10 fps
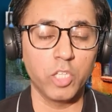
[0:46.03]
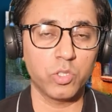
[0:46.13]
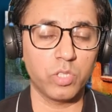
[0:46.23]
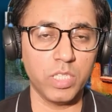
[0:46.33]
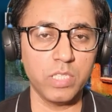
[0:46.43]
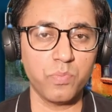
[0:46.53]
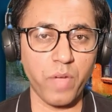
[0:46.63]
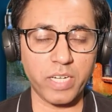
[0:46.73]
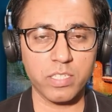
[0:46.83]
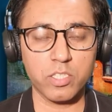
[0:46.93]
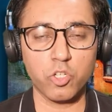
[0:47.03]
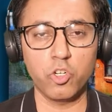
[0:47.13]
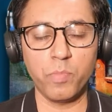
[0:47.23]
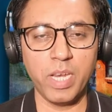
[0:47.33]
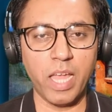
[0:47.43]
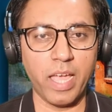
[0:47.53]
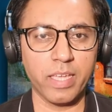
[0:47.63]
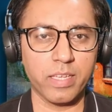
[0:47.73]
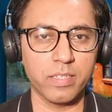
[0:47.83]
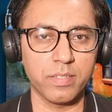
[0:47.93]
So these factors could be
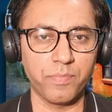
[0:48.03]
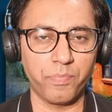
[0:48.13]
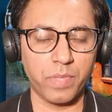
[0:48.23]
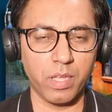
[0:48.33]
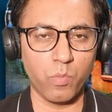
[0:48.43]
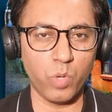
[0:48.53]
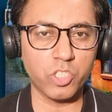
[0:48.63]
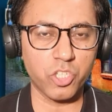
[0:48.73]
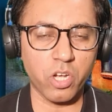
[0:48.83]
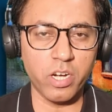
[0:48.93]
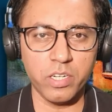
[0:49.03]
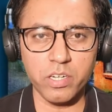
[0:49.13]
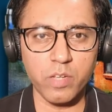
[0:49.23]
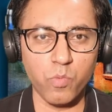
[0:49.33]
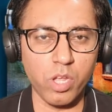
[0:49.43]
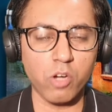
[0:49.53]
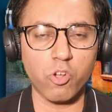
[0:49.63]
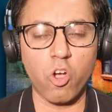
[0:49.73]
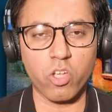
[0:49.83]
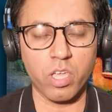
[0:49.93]
like which country we are
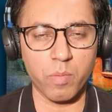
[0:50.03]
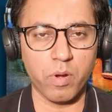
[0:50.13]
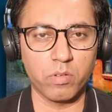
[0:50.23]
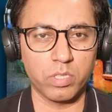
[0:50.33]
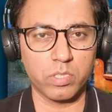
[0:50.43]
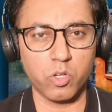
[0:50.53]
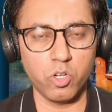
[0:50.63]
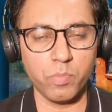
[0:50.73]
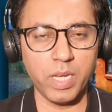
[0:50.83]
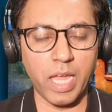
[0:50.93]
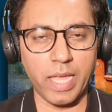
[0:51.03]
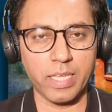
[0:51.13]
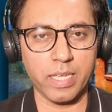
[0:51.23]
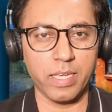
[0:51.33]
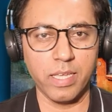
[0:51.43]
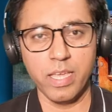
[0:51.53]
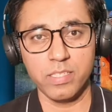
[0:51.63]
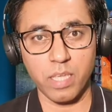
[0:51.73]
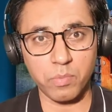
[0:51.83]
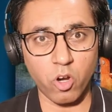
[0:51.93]
talking about. It could be like a
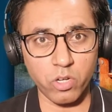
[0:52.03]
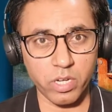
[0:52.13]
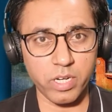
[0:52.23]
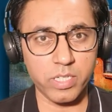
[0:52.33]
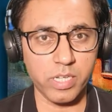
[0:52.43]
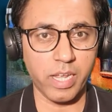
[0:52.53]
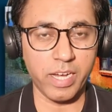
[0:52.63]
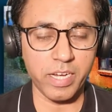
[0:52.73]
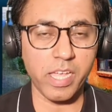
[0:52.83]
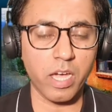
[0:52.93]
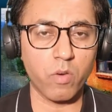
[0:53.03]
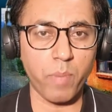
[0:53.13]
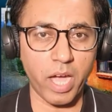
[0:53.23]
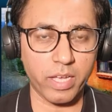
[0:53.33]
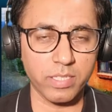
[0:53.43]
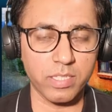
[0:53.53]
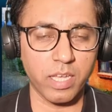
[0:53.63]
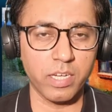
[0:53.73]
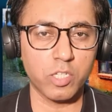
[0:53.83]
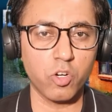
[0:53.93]
subcontinent, India or
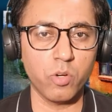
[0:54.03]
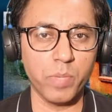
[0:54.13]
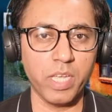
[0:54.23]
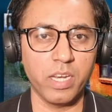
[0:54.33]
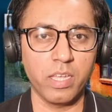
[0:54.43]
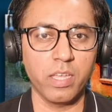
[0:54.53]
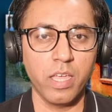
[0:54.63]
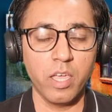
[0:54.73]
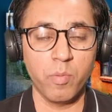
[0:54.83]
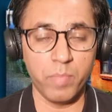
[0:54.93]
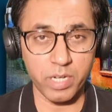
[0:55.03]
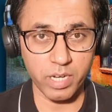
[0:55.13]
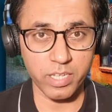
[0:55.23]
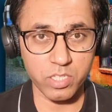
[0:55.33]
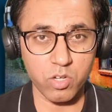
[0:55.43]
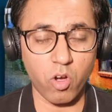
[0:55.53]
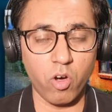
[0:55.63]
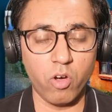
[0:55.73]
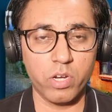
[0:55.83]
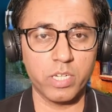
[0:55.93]
Pakistan. It could be in a Middle East,
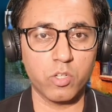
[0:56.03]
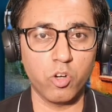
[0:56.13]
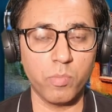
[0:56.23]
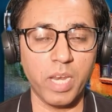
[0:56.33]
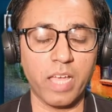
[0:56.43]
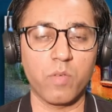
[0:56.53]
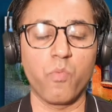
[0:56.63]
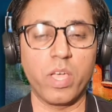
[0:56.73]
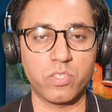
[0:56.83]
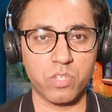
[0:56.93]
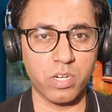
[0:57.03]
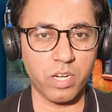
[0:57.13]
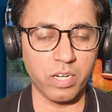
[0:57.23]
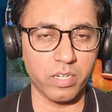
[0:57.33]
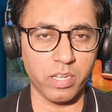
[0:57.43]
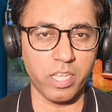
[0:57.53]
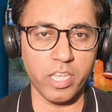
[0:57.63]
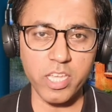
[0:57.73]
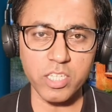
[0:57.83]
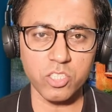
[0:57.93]
or it could be like a Western country.
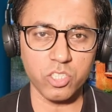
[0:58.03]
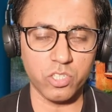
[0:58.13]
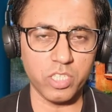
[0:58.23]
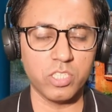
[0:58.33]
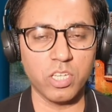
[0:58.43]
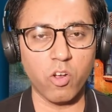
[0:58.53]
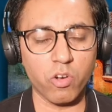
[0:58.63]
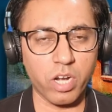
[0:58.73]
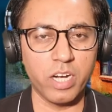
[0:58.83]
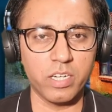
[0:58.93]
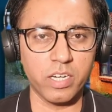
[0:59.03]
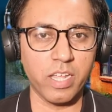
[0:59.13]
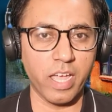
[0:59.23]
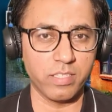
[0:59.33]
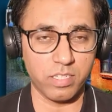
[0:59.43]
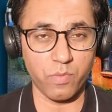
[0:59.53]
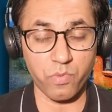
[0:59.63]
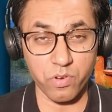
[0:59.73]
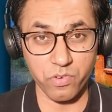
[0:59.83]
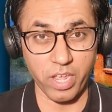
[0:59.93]
Each region or country has a
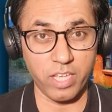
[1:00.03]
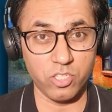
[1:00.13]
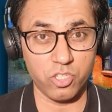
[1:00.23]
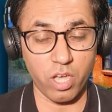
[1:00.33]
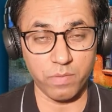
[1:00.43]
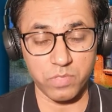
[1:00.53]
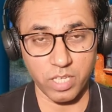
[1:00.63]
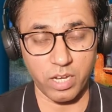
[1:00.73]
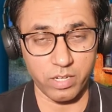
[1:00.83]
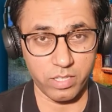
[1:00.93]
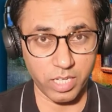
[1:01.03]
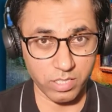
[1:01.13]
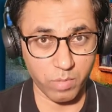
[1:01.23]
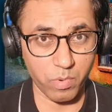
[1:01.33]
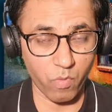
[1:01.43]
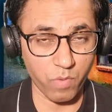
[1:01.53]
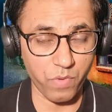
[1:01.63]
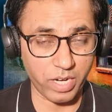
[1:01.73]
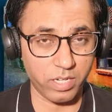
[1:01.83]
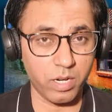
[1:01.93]
different range of salary. That's the number
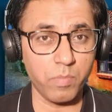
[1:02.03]
one factor.